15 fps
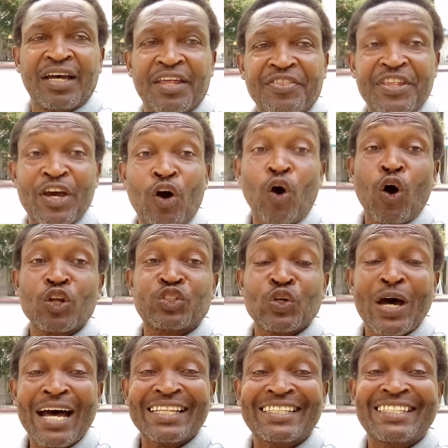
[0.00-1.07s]
They also
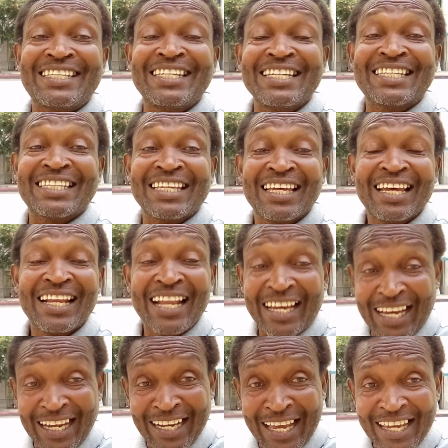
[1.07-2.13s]
had teeth
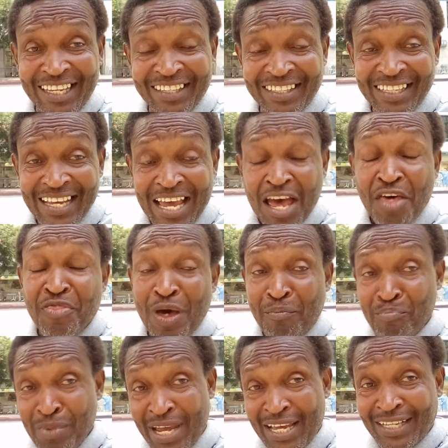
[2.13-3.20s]
like a lion. That
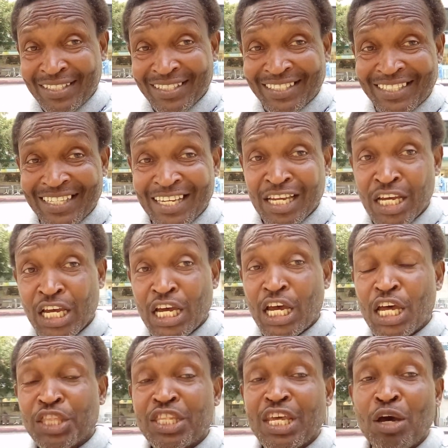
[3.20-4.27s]
means
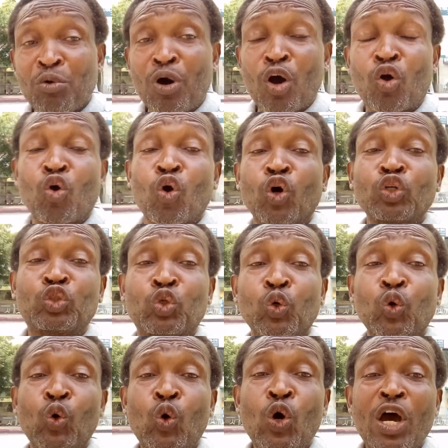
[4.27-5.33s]
they were going
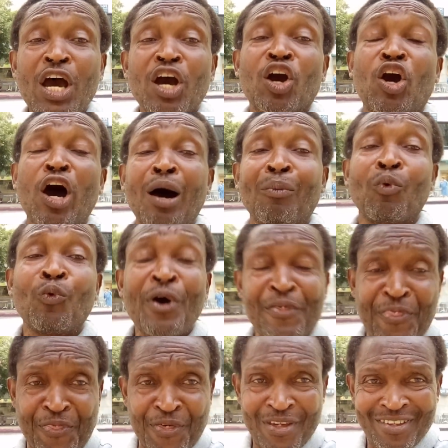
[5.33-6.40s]
to come
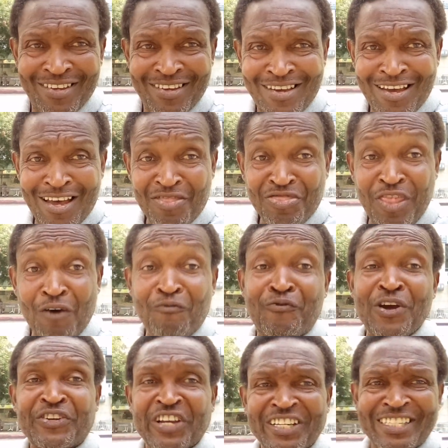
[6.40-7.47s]
with the
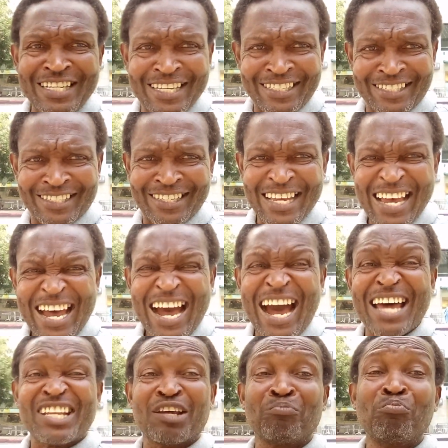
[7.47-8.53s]
viciousness
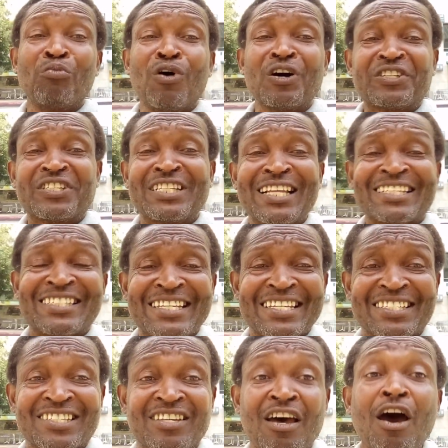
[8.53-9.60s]
and the
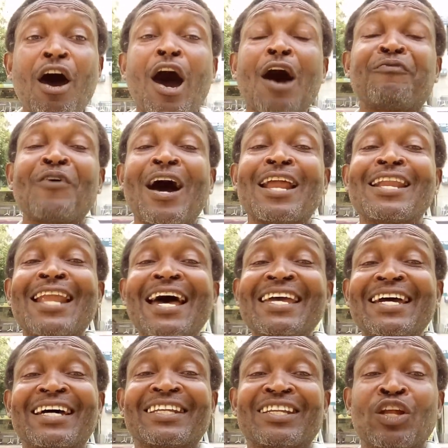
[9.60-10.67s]
mercilessness of a
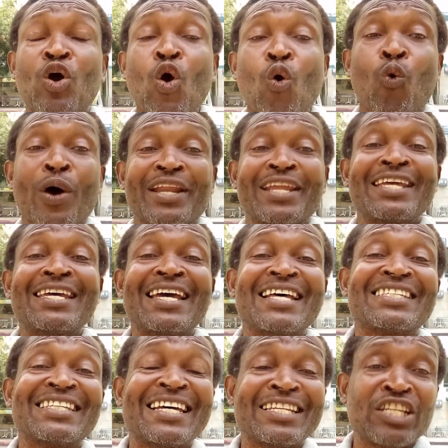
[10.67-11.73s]
lion when he
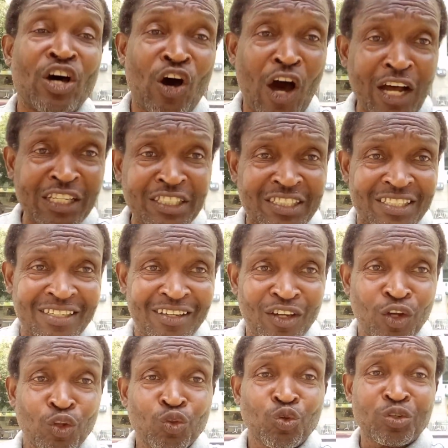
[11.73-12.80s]
is in the hunt
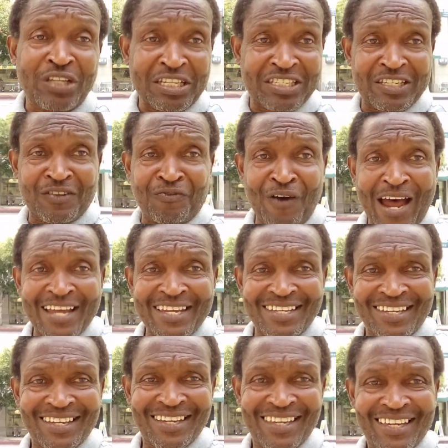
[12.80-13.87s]
to satisfy
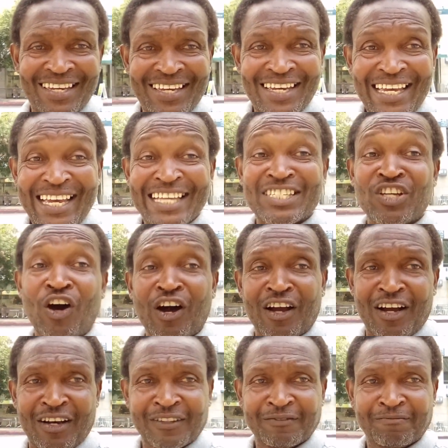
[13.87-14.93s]
his hunger.